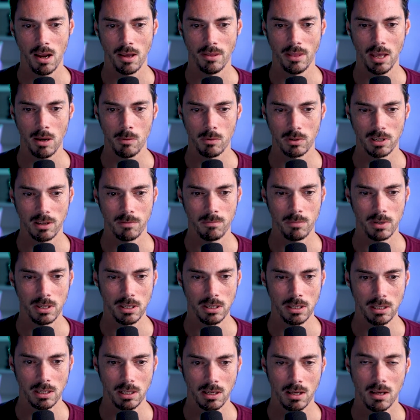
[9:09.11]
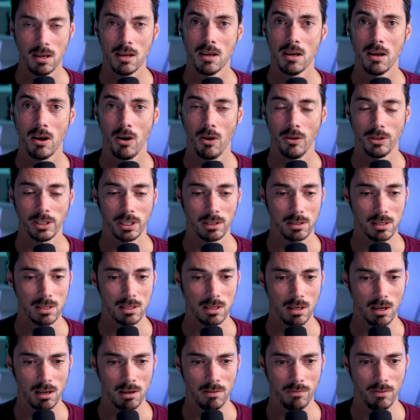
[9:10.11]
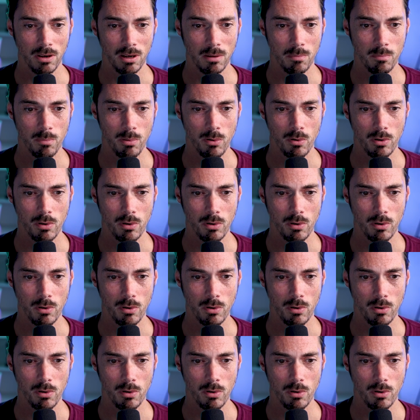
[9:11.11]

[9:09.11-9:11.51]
And that would give me, on the other side of it,